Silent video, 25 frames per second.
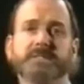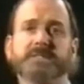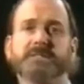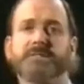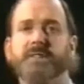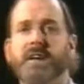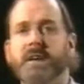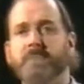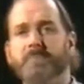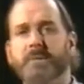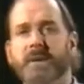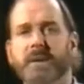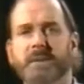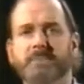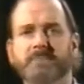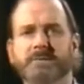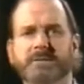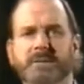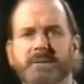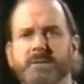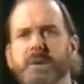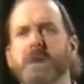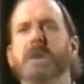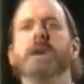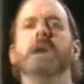on the scrap
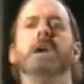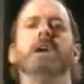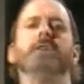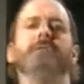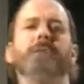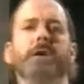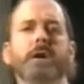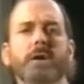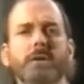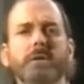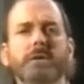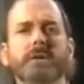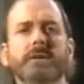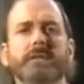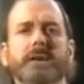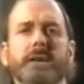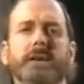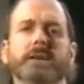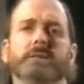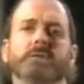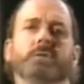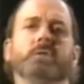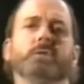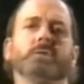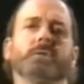heap too. If only
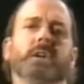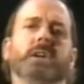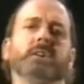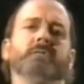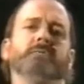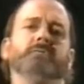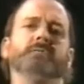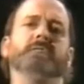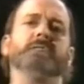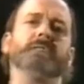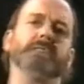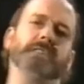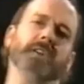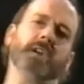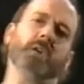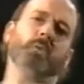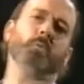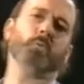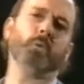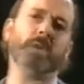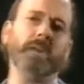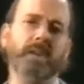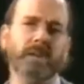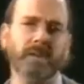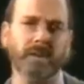they could all get rid of
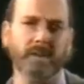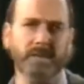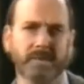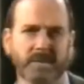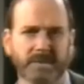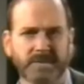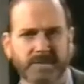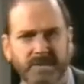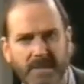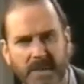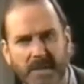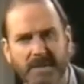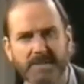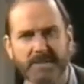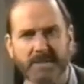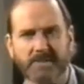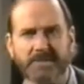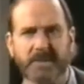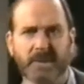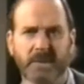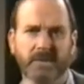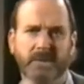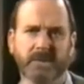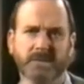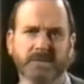their weak,
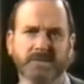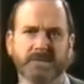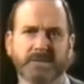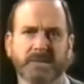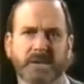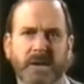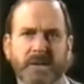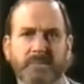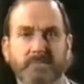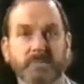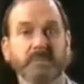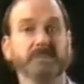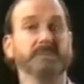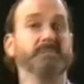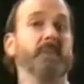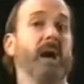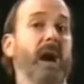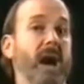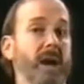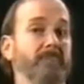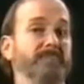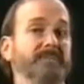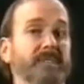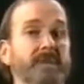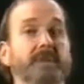indecisive coalition governments,
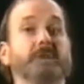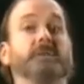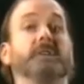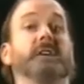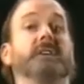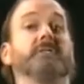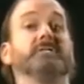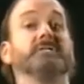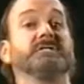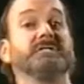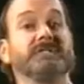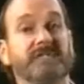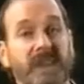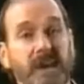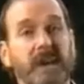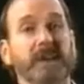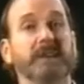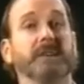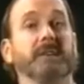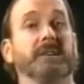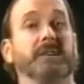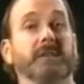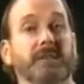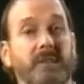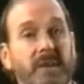perhaps they could have a
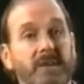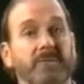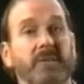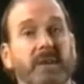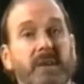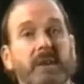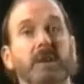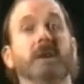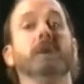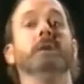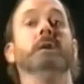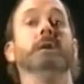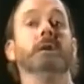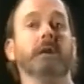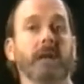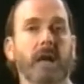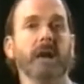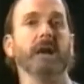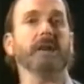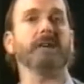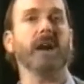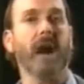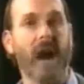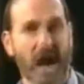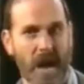standard of living
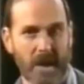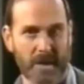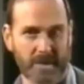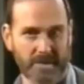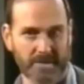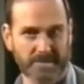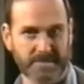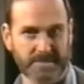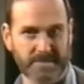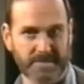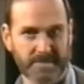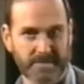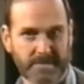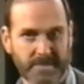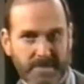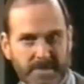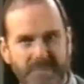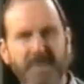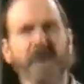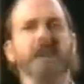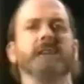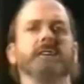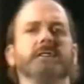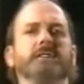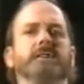like ours.
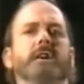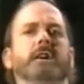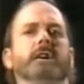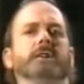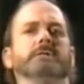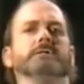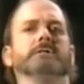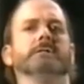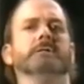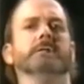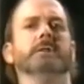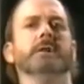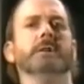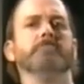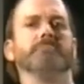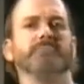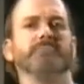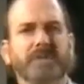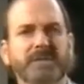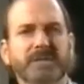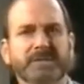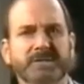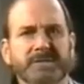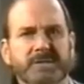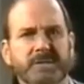Thank God,
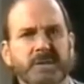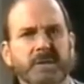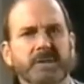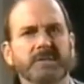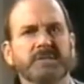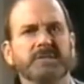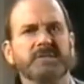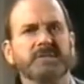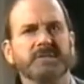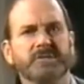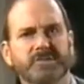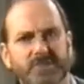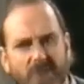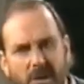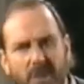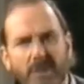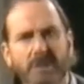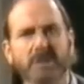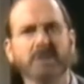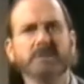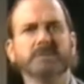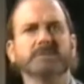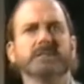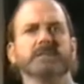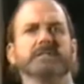Britain's got
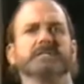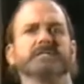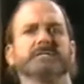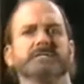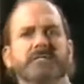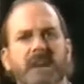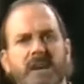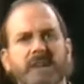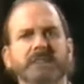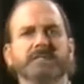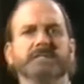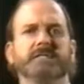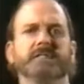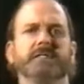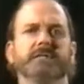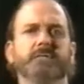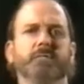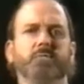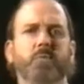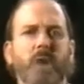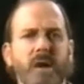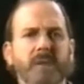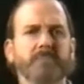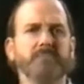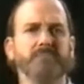strong,
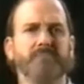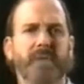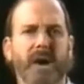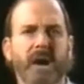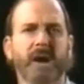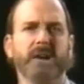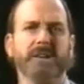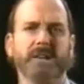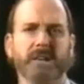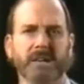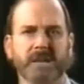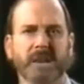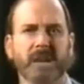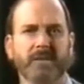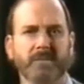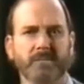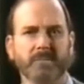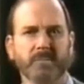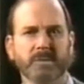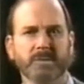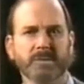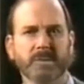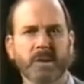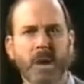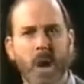decisive, one-party
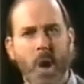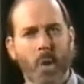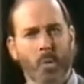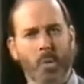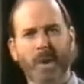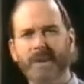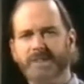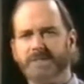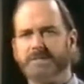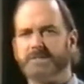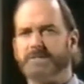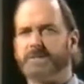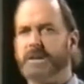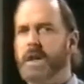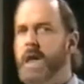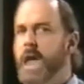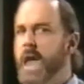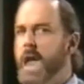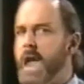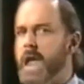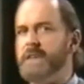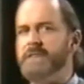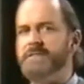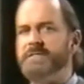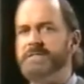government, which
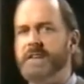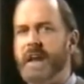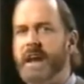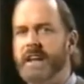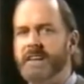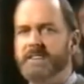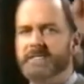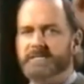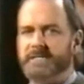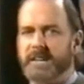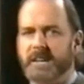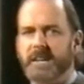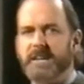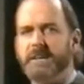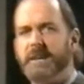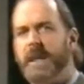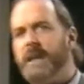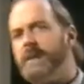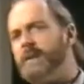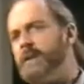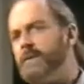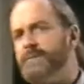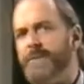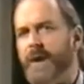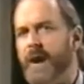in
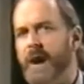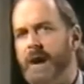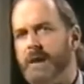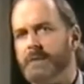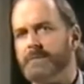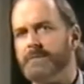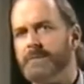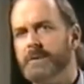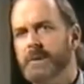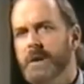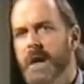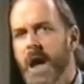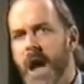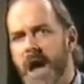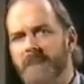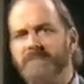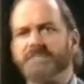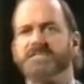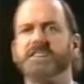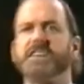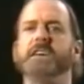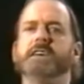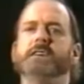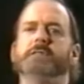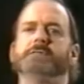1985
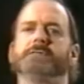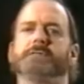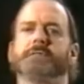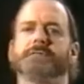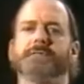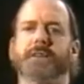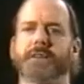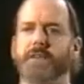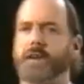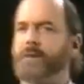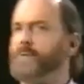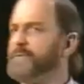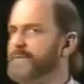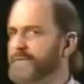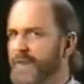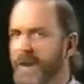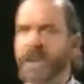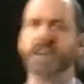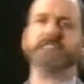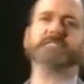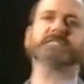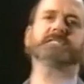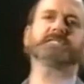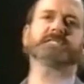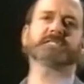achieved for the
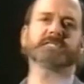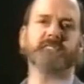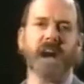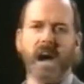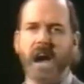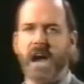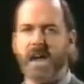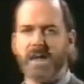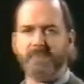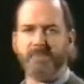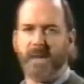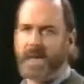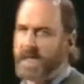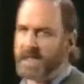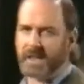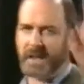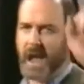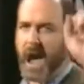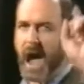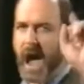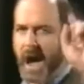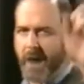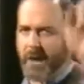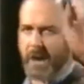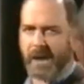first time
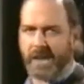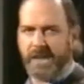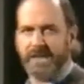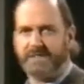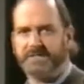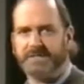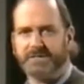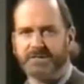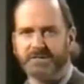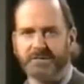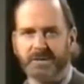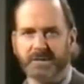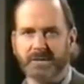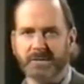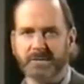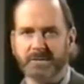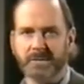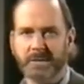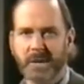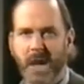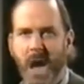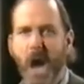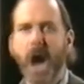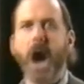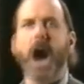in our history
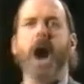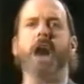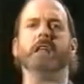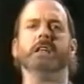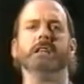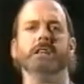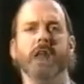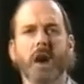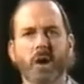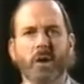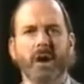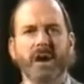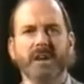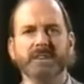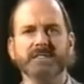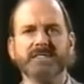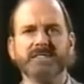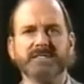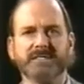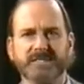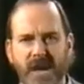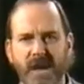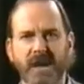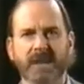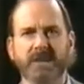a lower
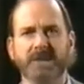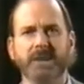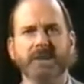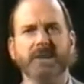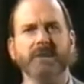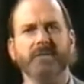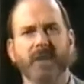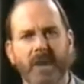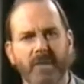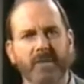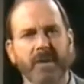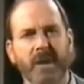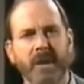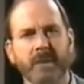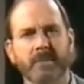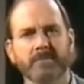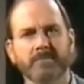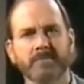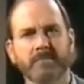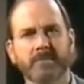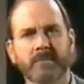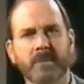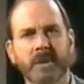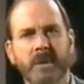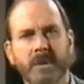standard of
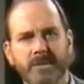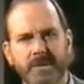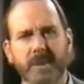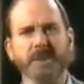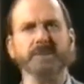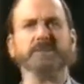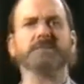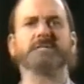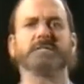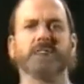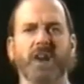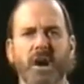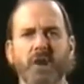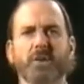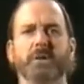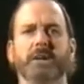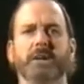living than